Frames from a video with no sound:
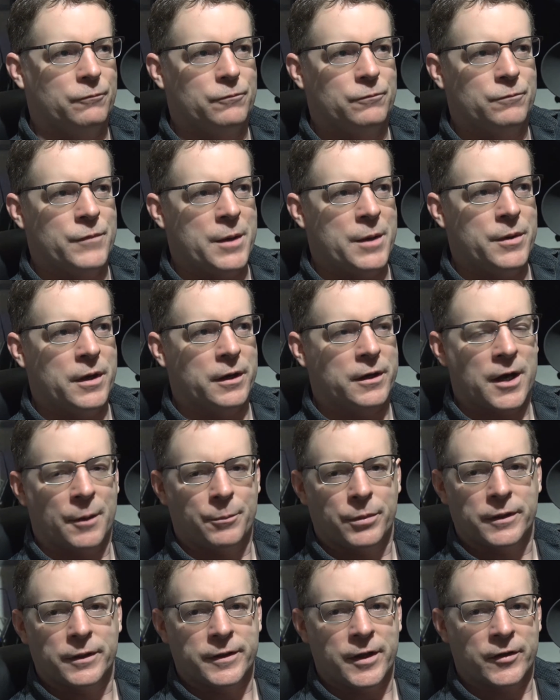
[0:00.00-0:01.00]
maybe a
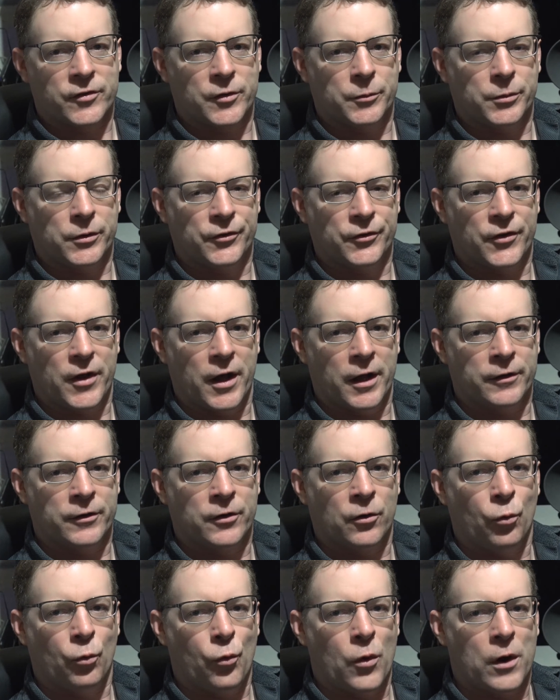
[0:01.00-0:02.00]
couple of decibels
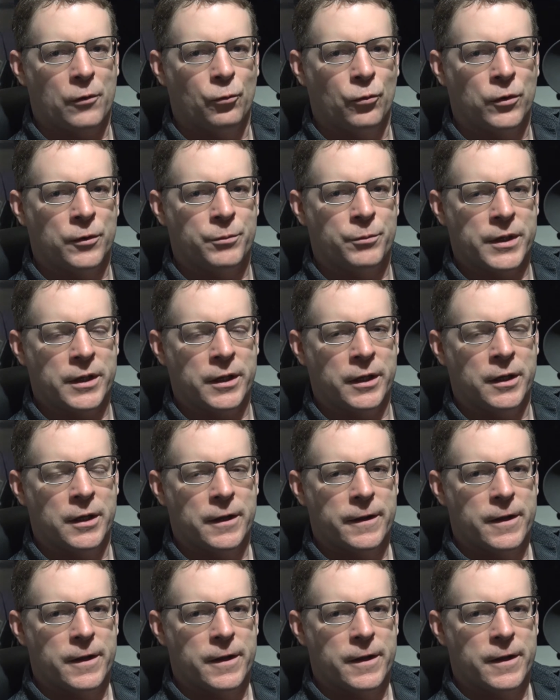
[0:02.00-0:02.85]
under what would be